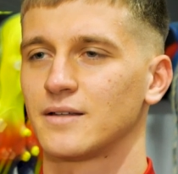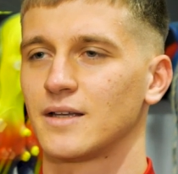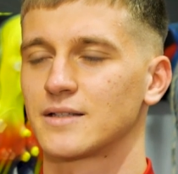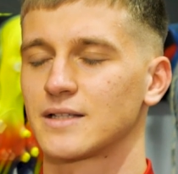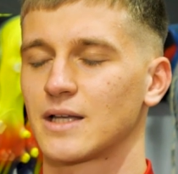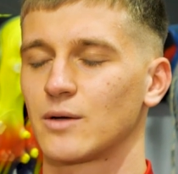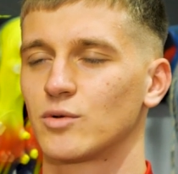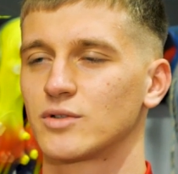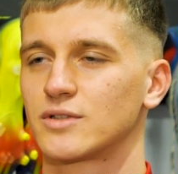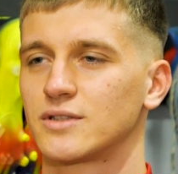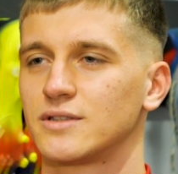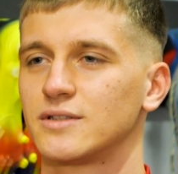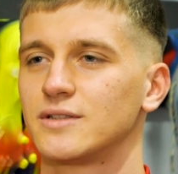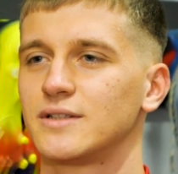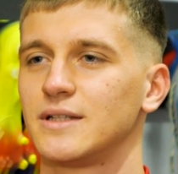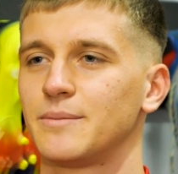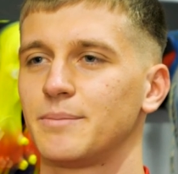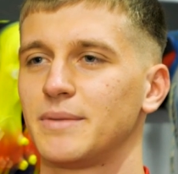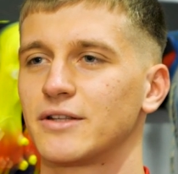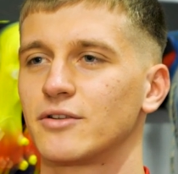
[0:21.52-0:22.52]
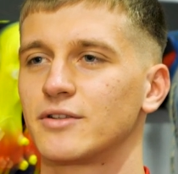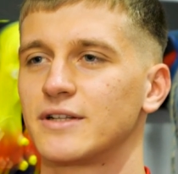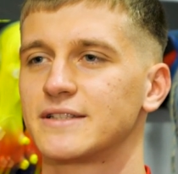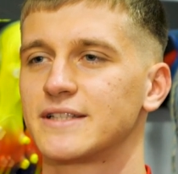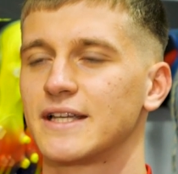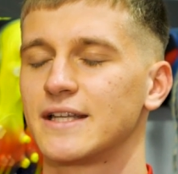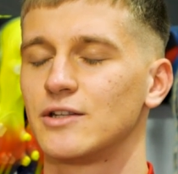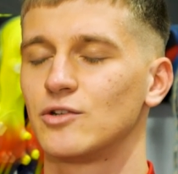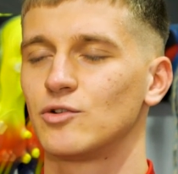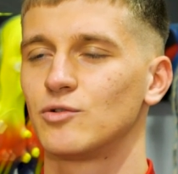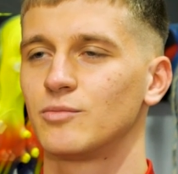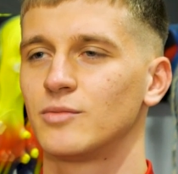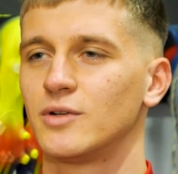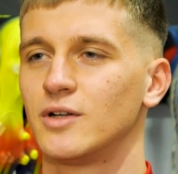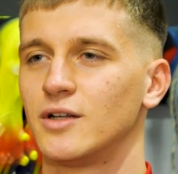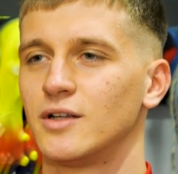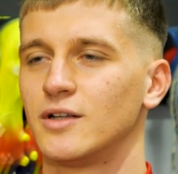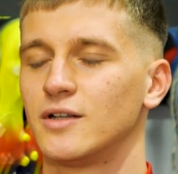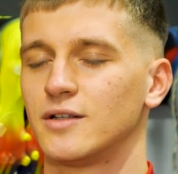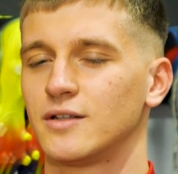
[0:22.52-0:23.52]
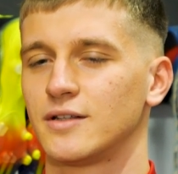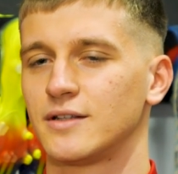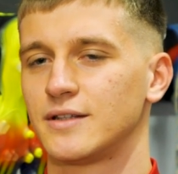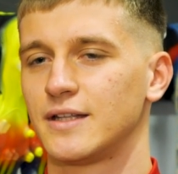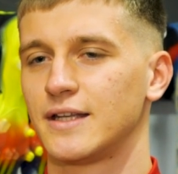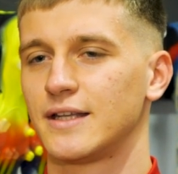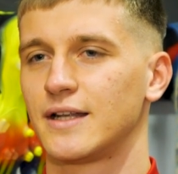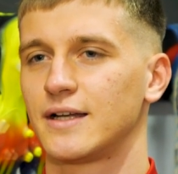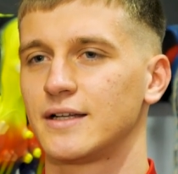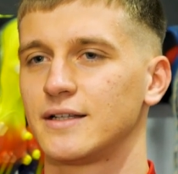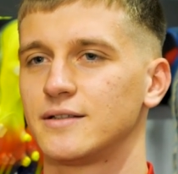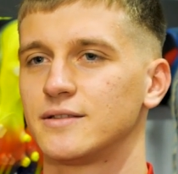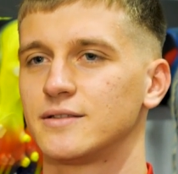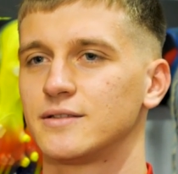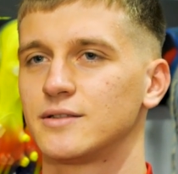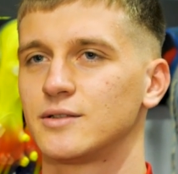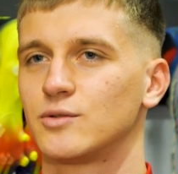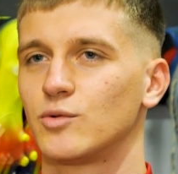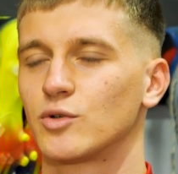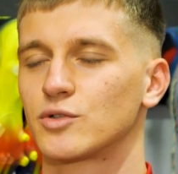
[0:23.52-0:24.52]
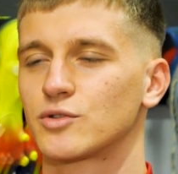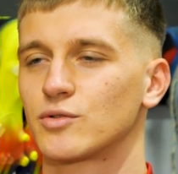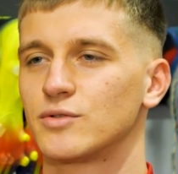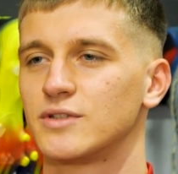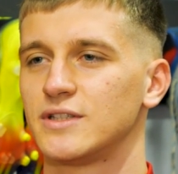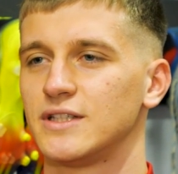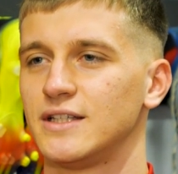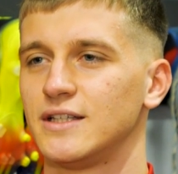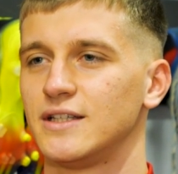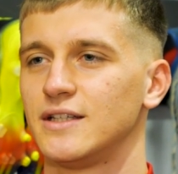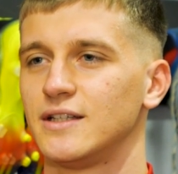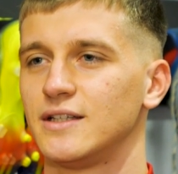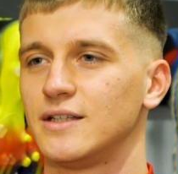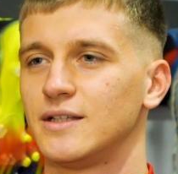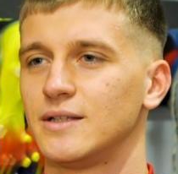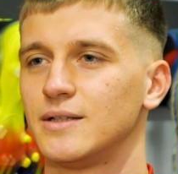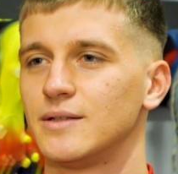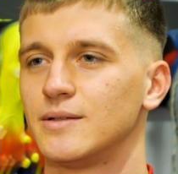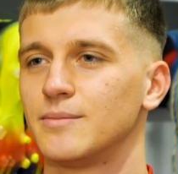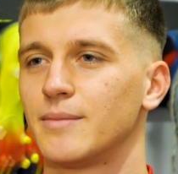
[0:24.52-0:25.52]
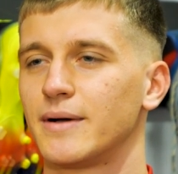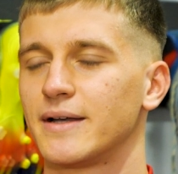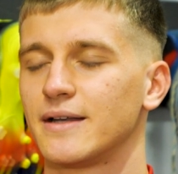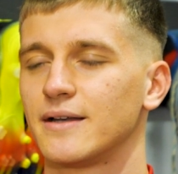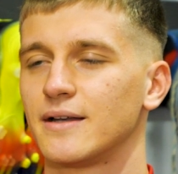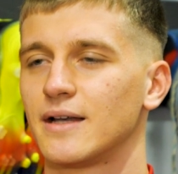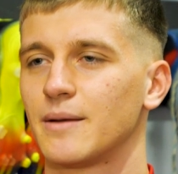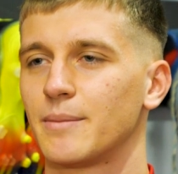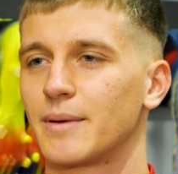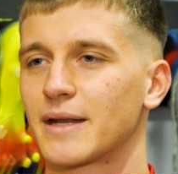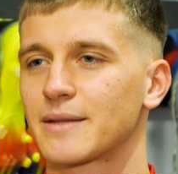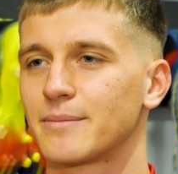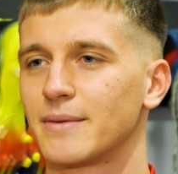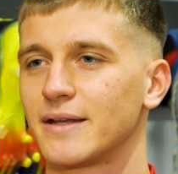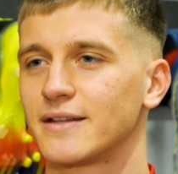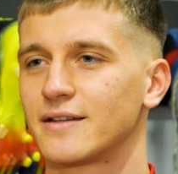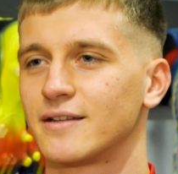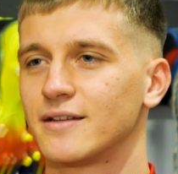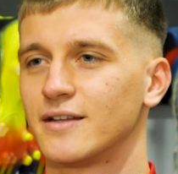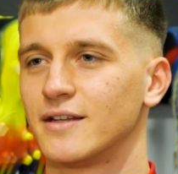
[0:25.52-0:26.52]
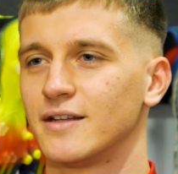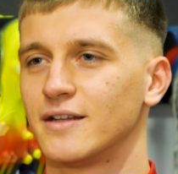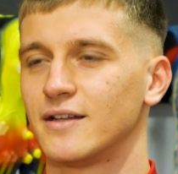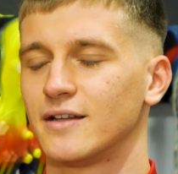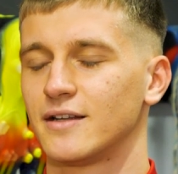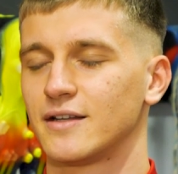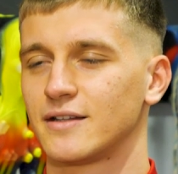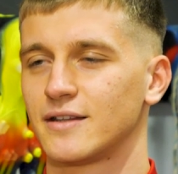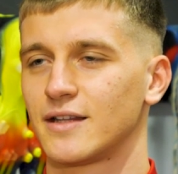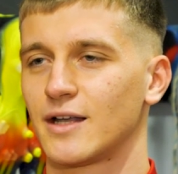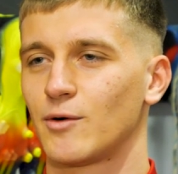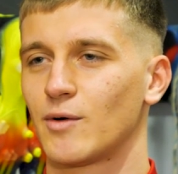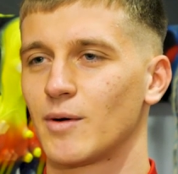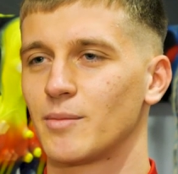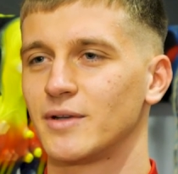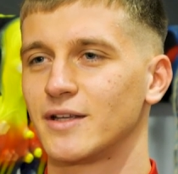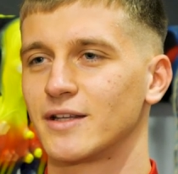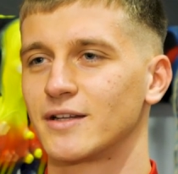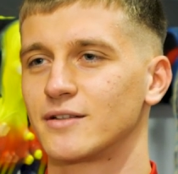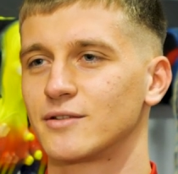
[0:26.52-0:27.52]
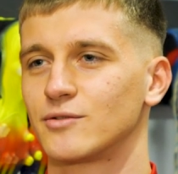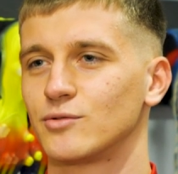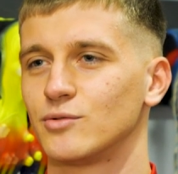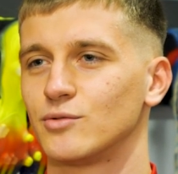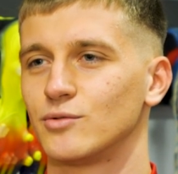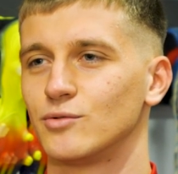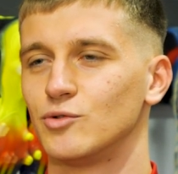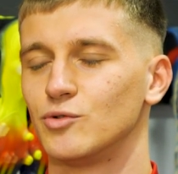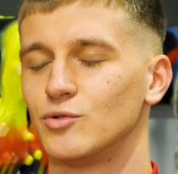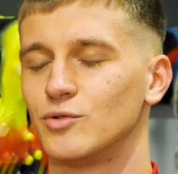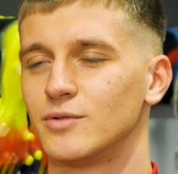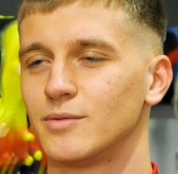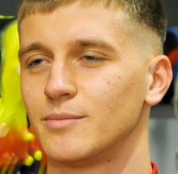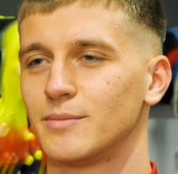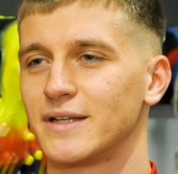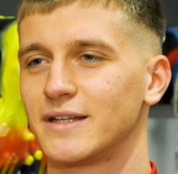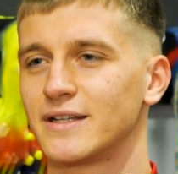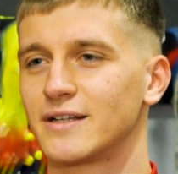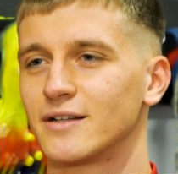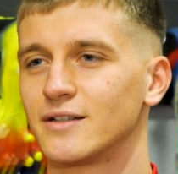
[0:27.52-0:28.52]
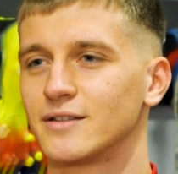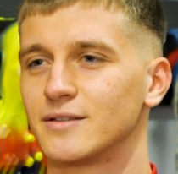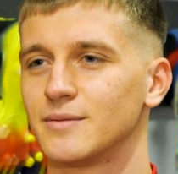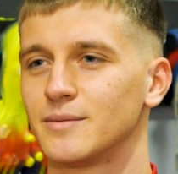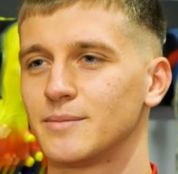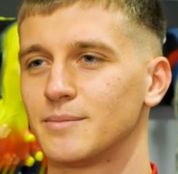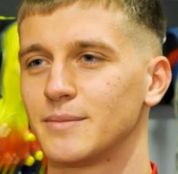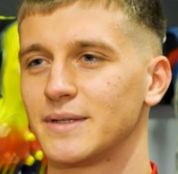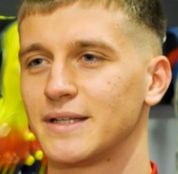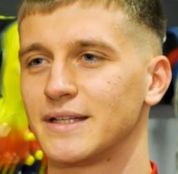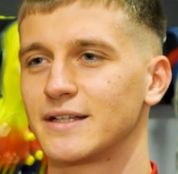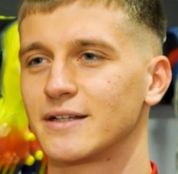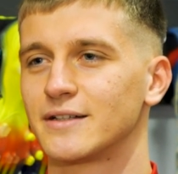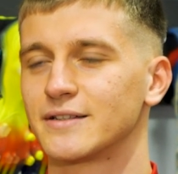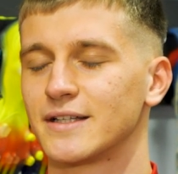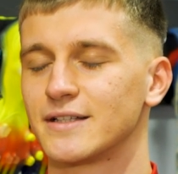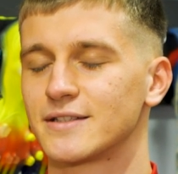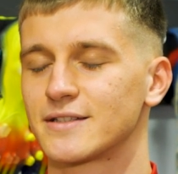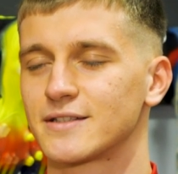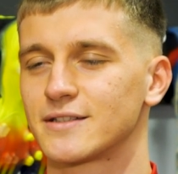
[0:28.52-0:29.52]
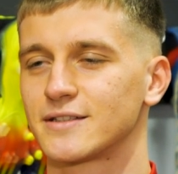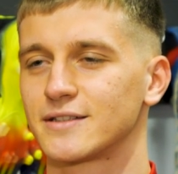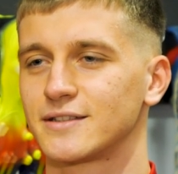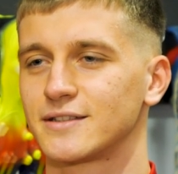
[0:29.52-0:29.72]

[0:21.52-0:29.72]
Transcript: Yes, I was in Pittodrie Stadium. Then I was to see my apartment, mm-hmm. and now I'm here to do medical test.